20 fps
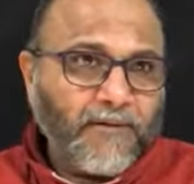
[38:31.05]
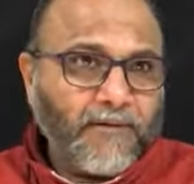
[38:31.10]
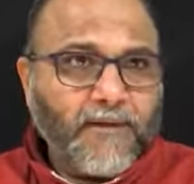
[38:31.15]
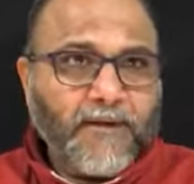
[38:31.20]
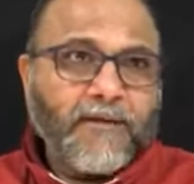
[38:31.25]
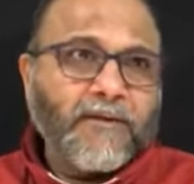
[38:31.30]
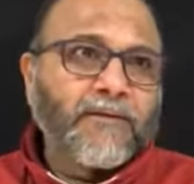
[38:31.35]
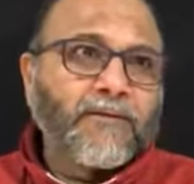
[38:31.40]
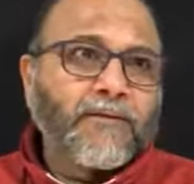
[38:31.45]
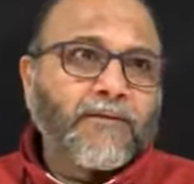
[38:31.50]

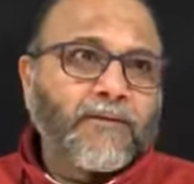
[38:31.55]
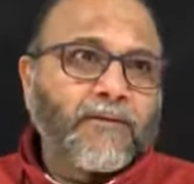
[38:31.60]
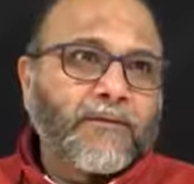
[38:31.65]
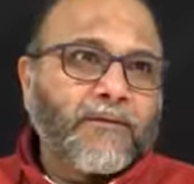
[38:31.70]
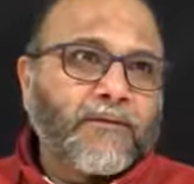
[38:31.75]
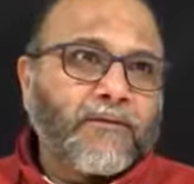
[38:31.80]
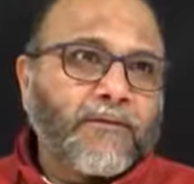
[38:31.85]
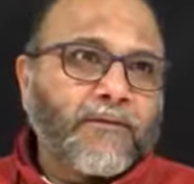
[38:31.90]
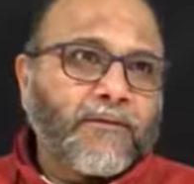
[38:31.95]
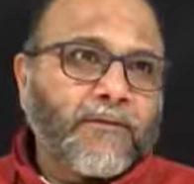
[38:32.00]
That is
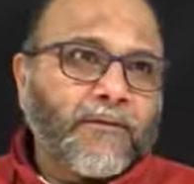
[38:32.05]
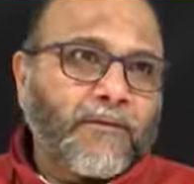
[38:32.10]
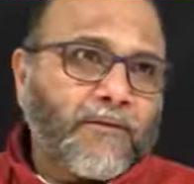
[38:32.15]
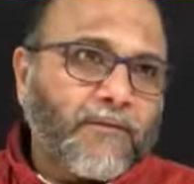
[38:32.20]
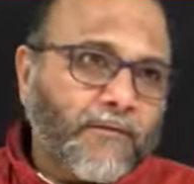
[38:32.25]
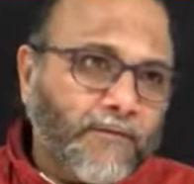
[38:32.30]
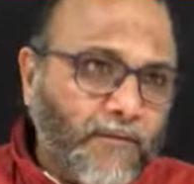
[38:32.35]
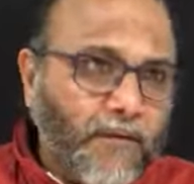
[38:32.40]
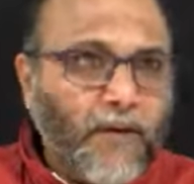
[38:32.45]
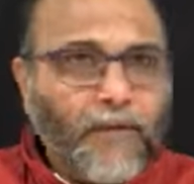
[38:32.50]

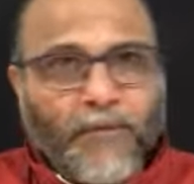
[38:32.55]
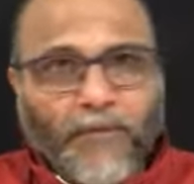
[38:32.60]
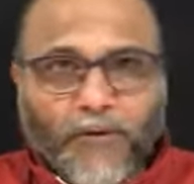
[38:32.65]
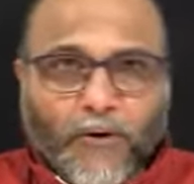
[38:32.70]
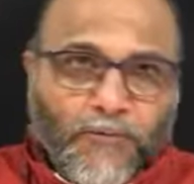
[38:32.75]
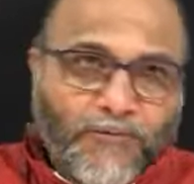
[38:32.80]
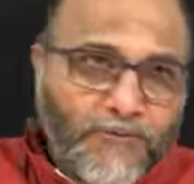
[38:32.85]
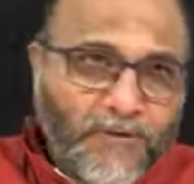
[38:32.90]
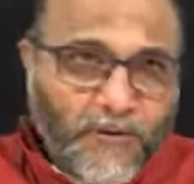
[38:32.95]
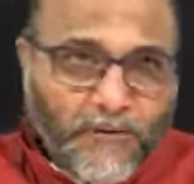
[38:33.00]
our
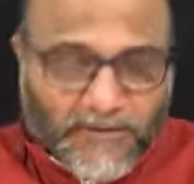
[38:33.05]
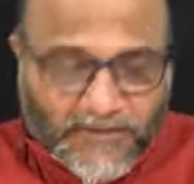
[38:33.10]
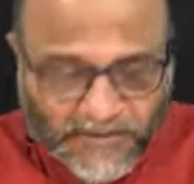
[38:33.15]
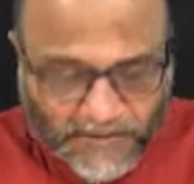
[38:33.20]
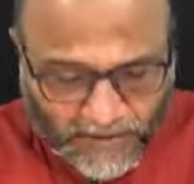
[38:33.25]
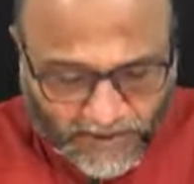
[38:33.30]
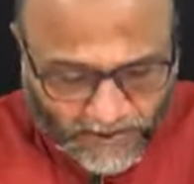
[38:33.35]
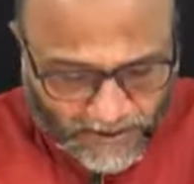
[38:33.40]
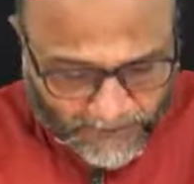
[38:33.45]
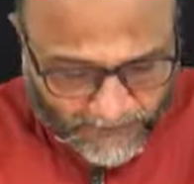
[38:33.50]

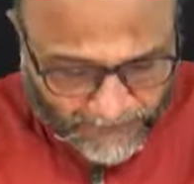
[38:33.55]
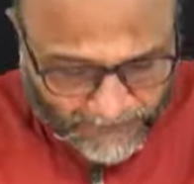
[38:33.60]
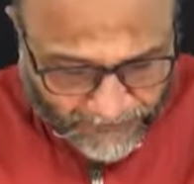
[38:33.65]
observation.